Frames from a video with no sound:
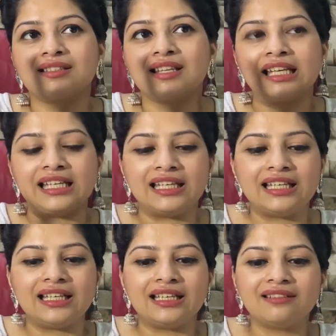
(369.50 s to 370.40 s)

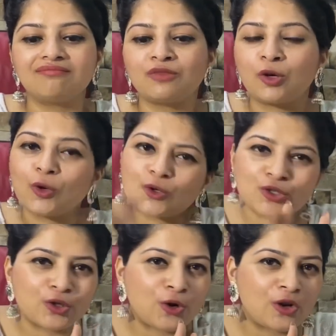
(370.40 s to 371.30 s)
He closed
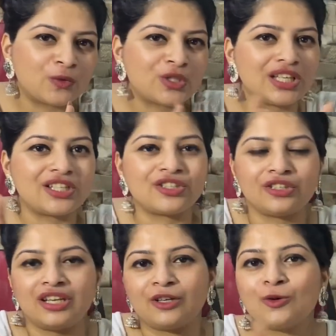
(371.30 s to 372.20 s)
the conversation
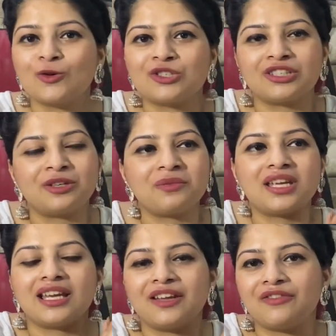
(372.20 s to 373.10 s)
and posted me
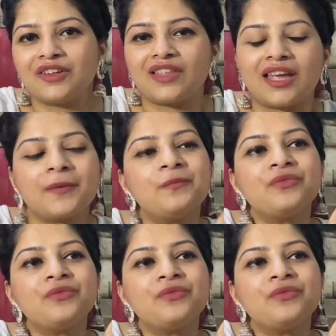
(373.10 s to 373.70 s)
and everything.